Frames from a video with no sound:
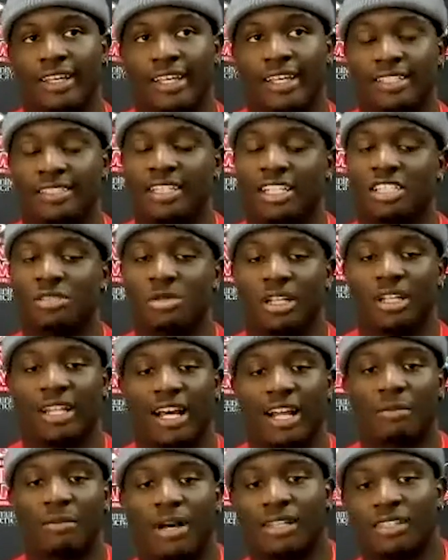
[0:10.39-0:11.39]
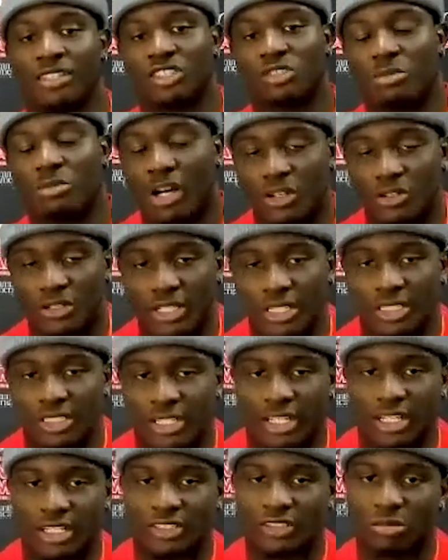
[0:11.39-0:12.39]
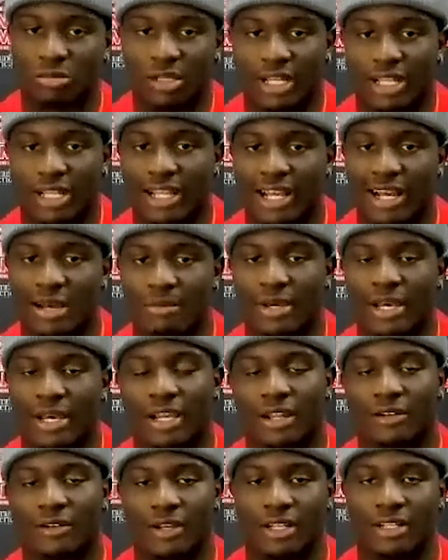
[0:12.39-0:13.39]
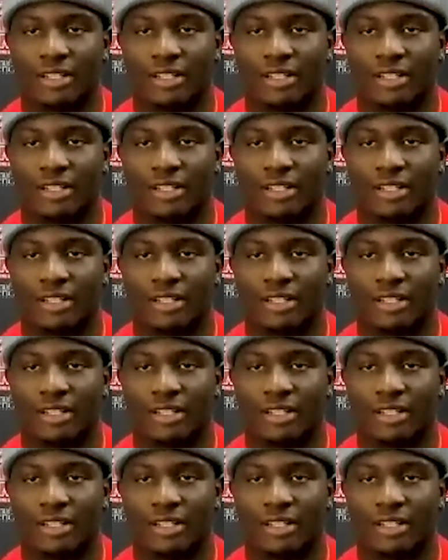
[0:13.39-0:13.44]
he's teaching me a lot about the small details of playing linebacker